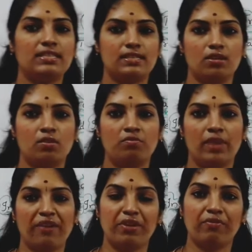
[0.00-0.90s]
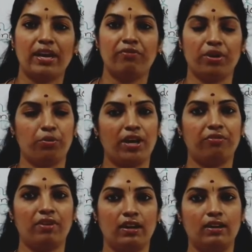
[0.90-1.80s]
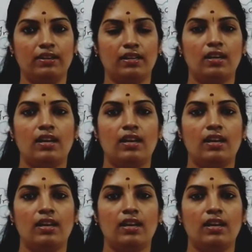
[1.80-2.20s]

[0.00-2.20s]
term everywhere we would have heard.